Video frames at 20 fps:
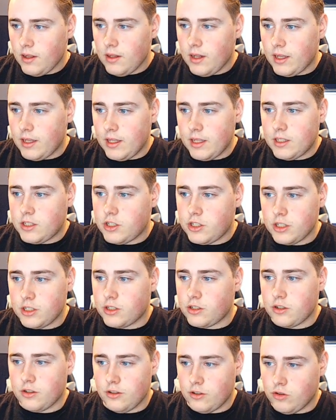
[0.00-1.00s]
like, it's
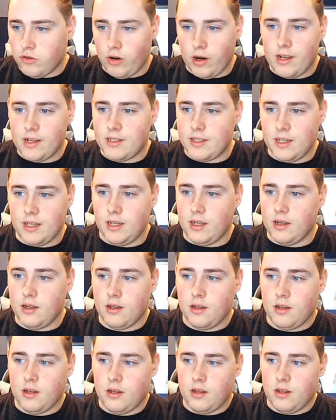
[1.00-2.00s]
just crazy.
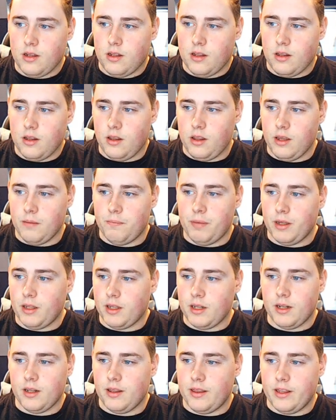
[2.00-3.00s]
The
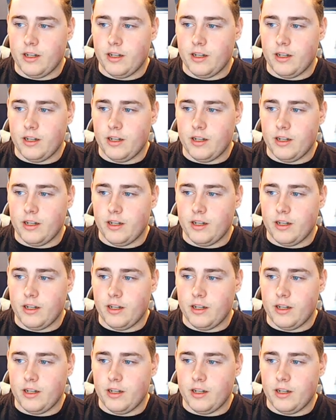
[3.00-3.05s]
ability,